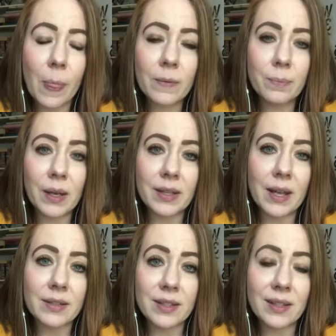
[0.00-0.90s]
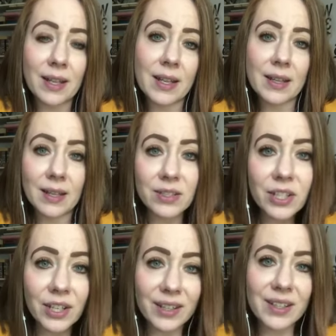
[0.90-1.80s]
but that's
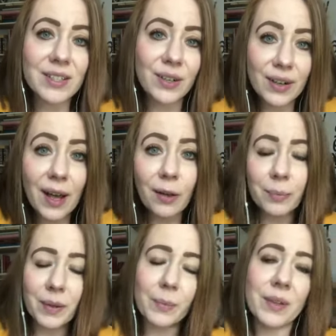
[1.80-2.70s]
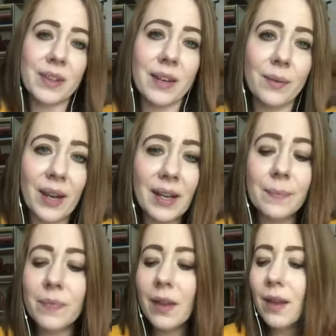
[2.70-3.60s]
good because you're going to help them with it, right?